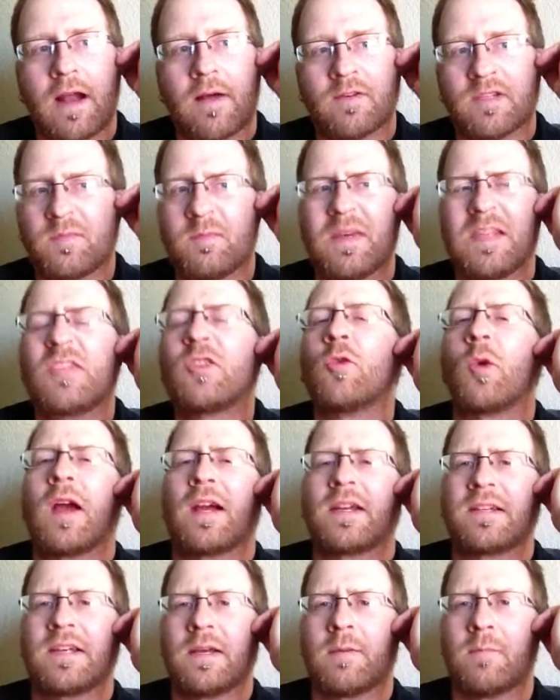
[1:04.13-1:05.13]
I was
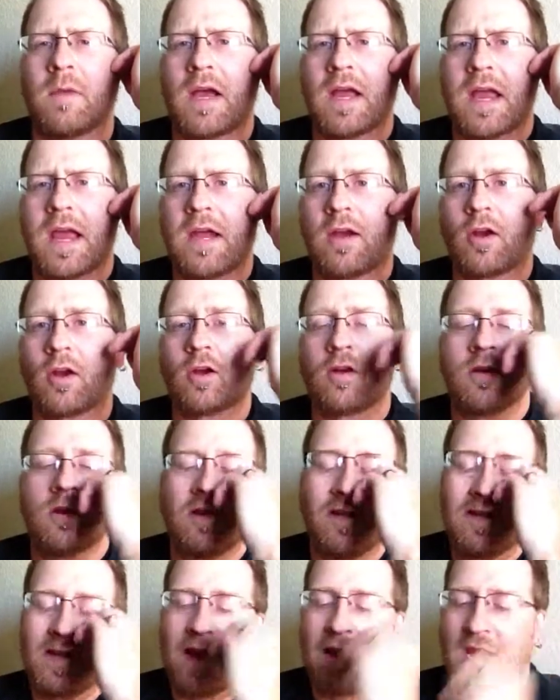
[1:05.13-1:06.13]
misdirecting my anger,
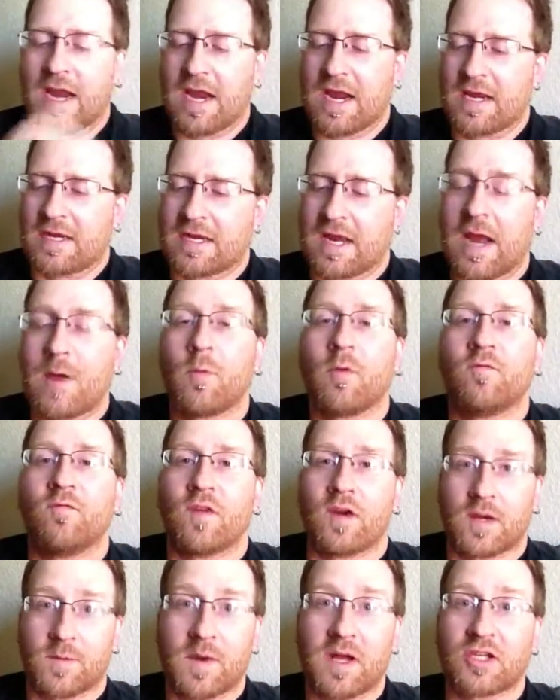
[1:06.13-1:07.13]
and I will
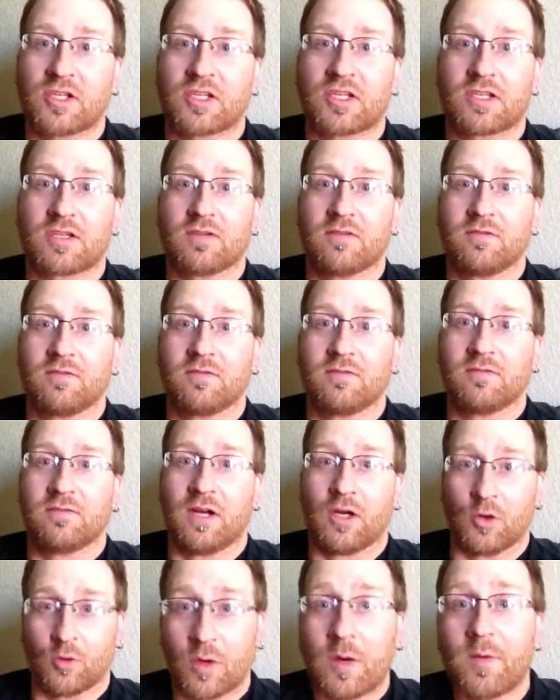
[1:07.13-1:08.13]
very much
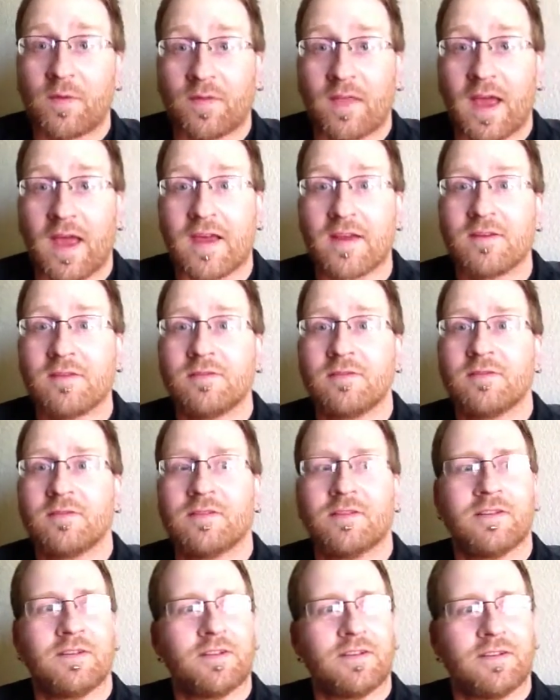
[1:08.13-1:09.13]
agree with that.
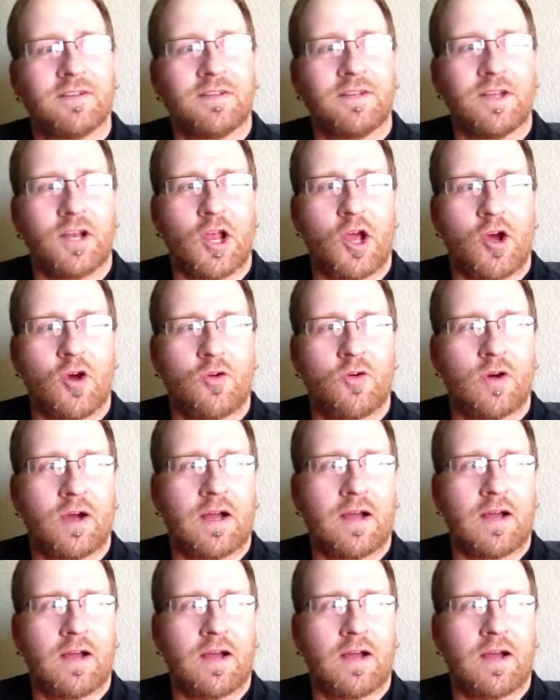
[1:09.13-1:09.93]
You know,